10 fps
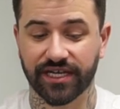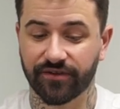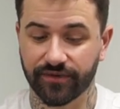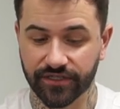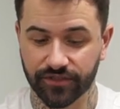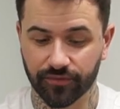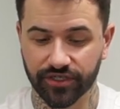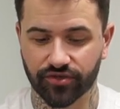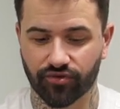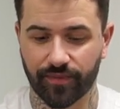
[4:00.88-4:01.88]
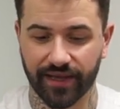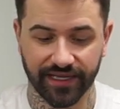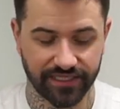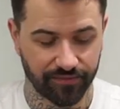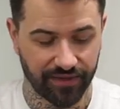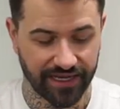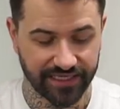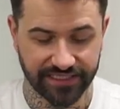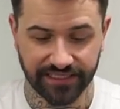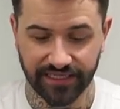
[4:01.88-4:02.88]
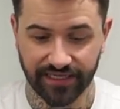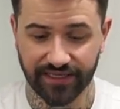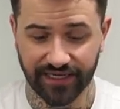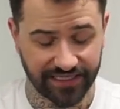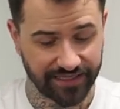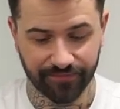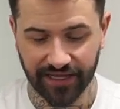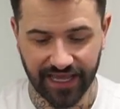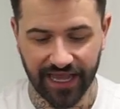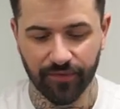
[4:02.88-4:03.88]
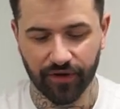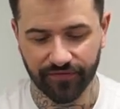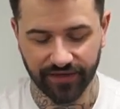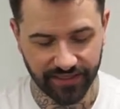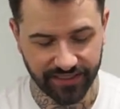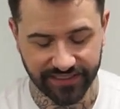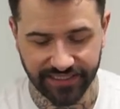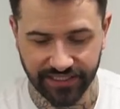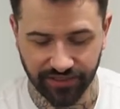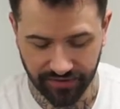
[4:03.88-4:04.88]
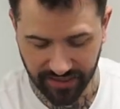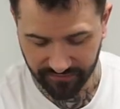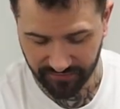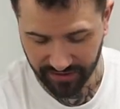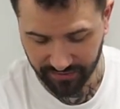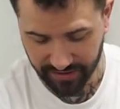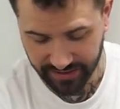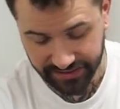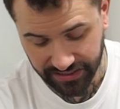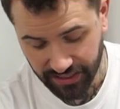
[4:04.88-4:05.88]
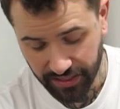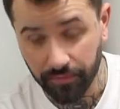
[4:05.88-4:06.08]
here which which grip it into place. It, it, it, came off and it sits on there real nice.